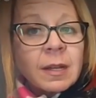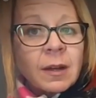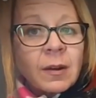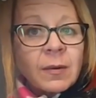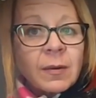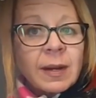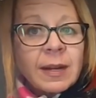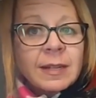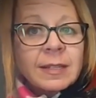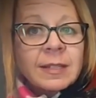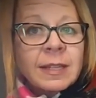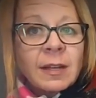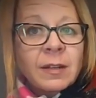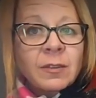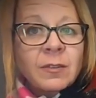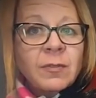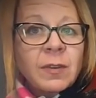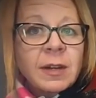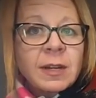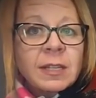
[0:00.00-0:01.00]
Alright,
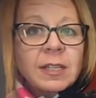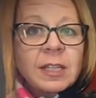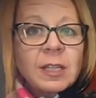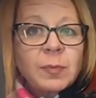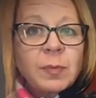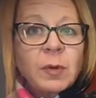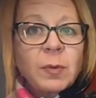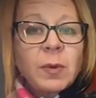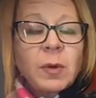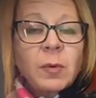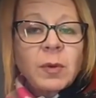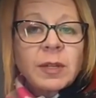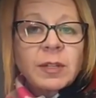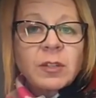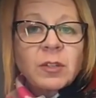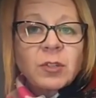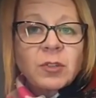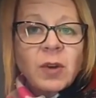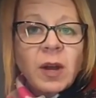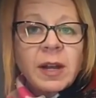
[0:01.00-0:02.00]
sounds very simple, but
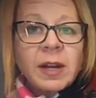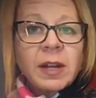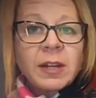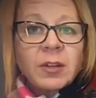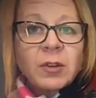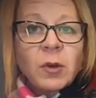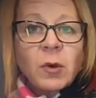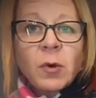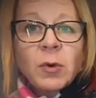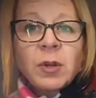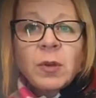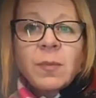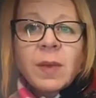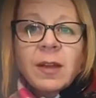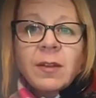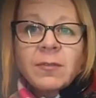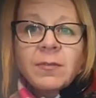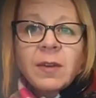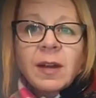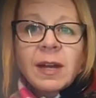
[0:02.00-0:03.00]
once you try it on your own, you
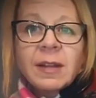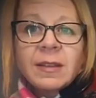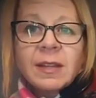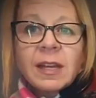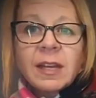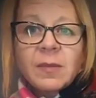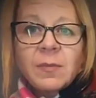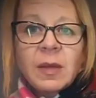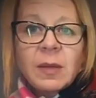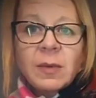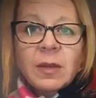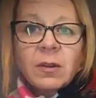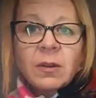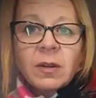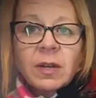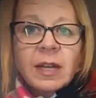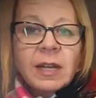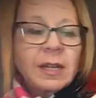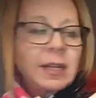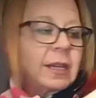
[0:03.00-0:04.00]
might find that maybe
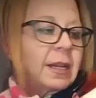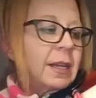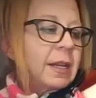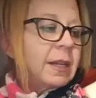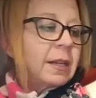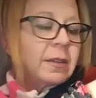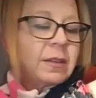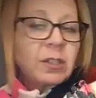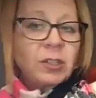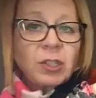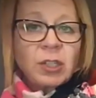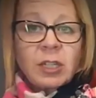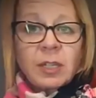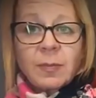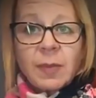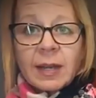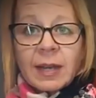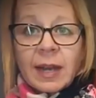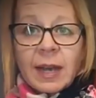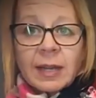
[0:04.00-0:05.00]
you're hitting the G
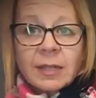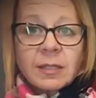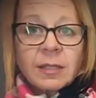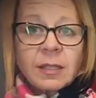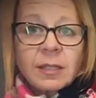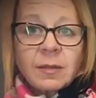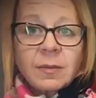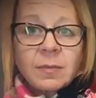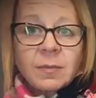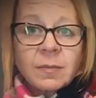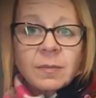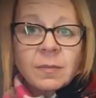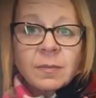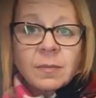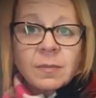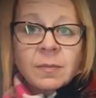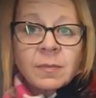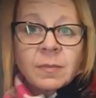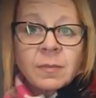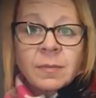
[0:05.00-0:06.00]
by accident.
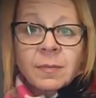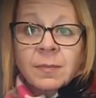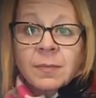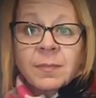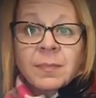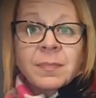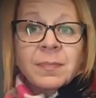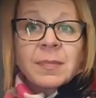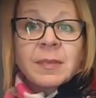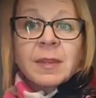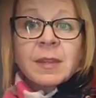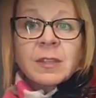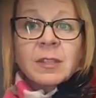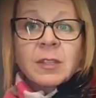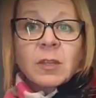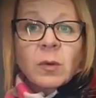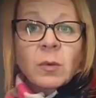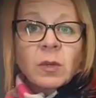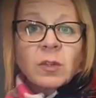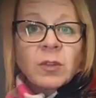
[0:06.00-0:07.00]

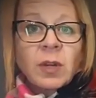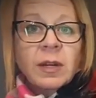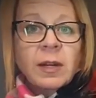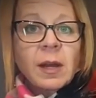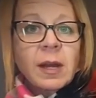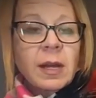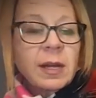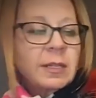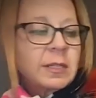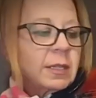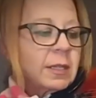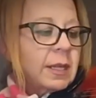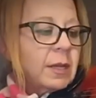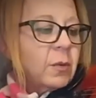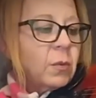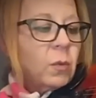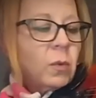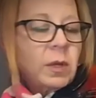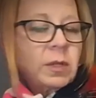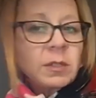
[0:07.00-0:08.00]
So we're trying to
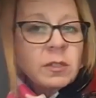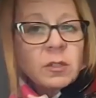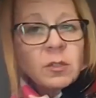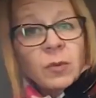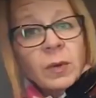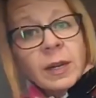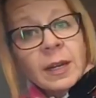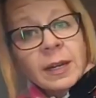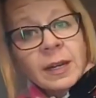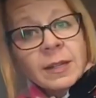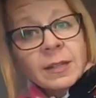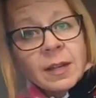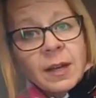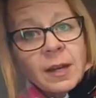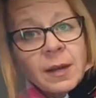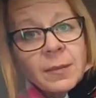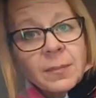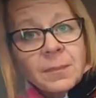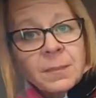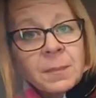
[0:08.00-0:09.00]
isolate one string at a
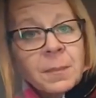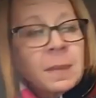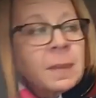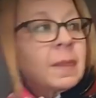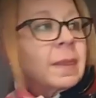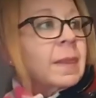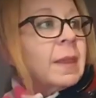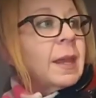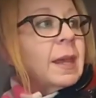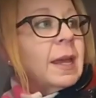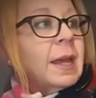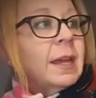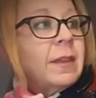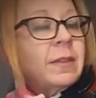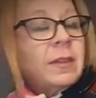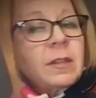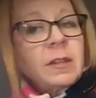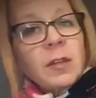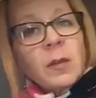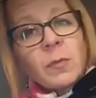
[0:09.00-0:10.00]
time.
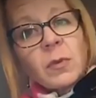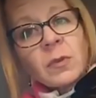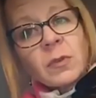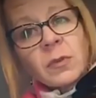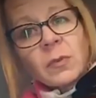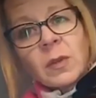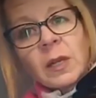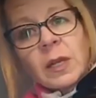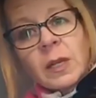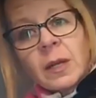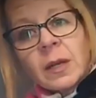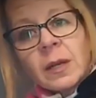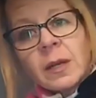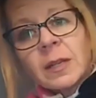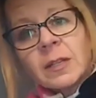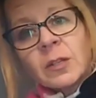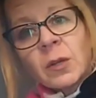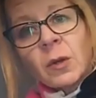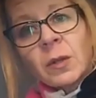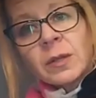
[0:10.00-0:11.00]
And then number 3
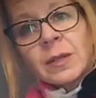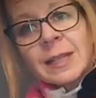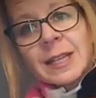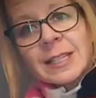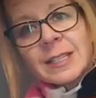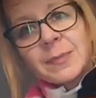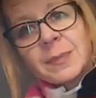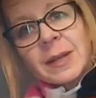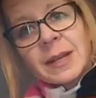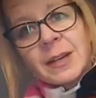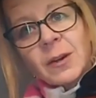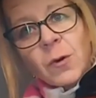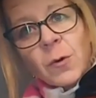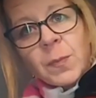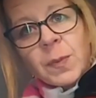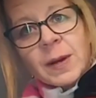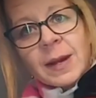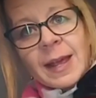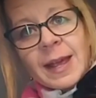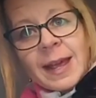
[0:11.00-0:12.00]
is called Let's Play
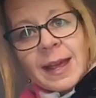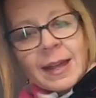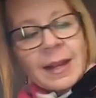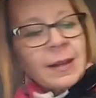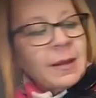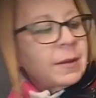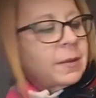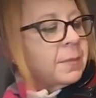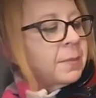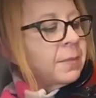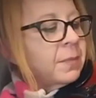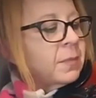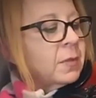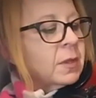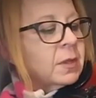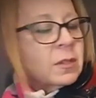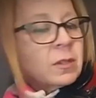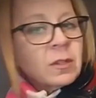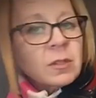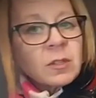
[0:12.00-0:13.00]
Open A.
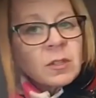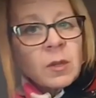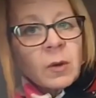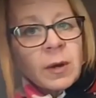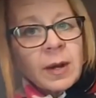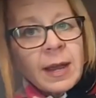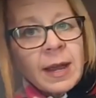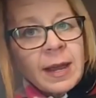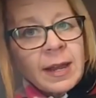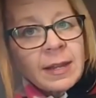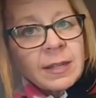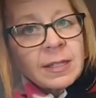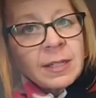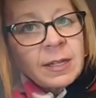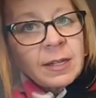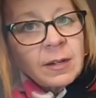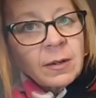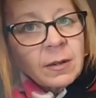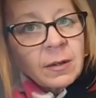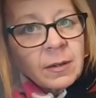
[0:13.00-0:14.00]
So our A is
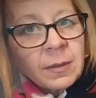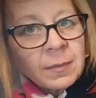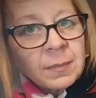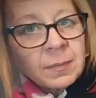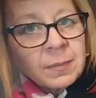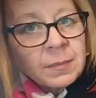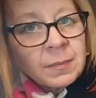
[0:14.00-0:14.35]
here.